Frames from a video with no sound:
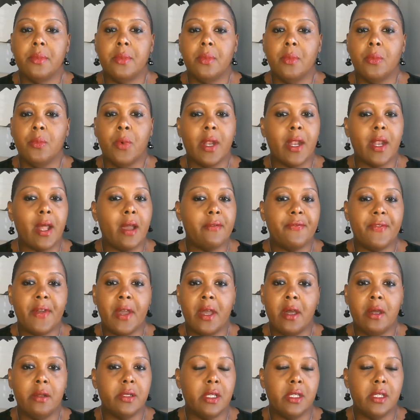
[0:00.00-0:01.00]
I
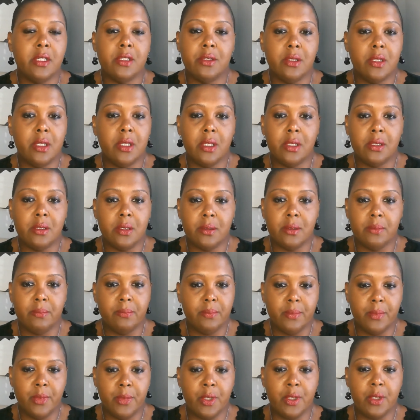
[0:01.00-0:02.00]
found, it
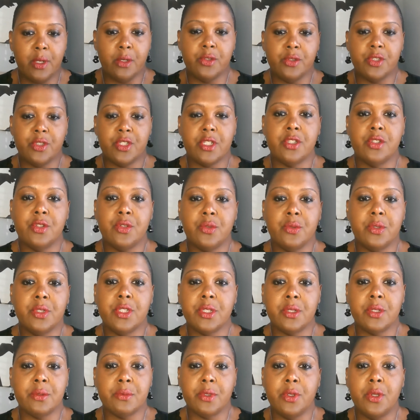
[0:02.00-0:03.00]
just doing
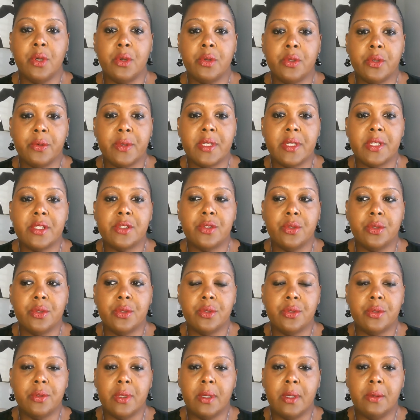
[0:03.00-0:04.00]
general notaries,
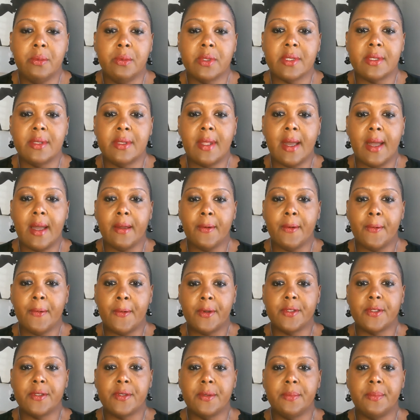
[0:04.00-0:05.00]
it was not
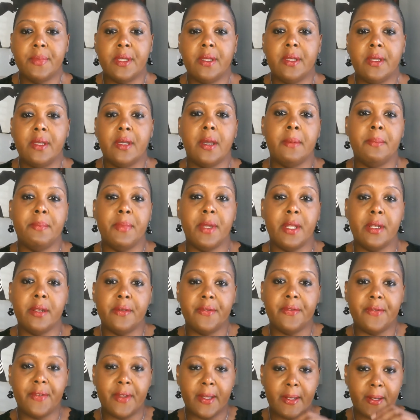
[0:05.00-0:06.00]
going to be a
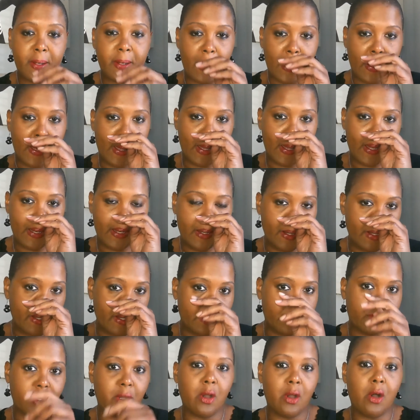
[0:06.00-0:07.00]
benefit, and
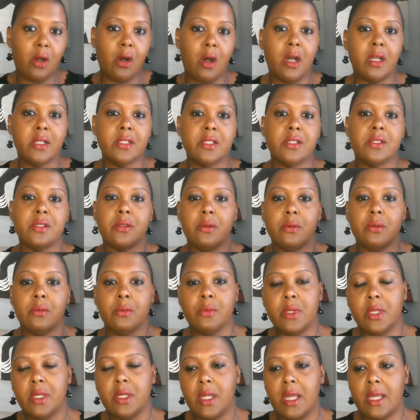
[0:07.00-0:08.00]
the costs
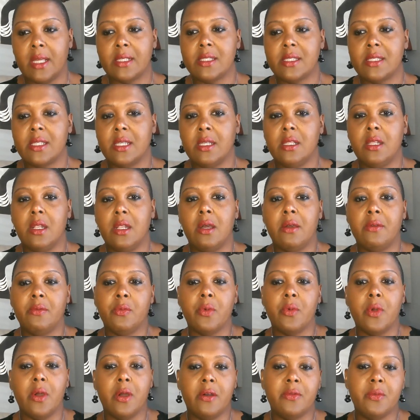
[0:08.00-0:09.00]
would exceed
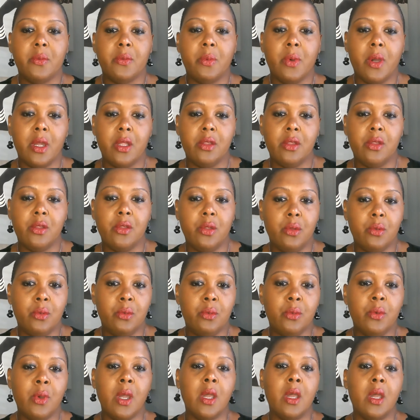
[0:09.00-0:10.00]
of what
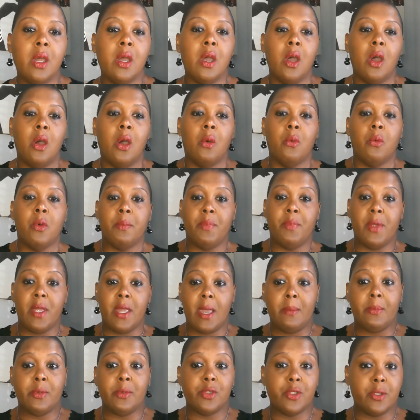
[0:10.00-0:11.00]
you would
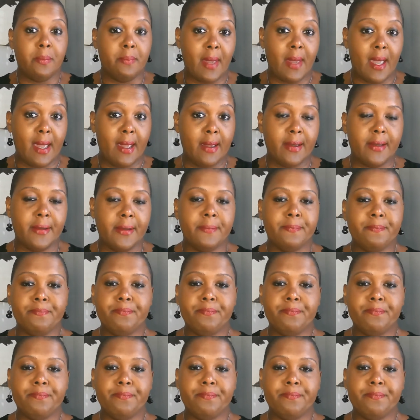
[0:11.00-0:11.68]
be able to make.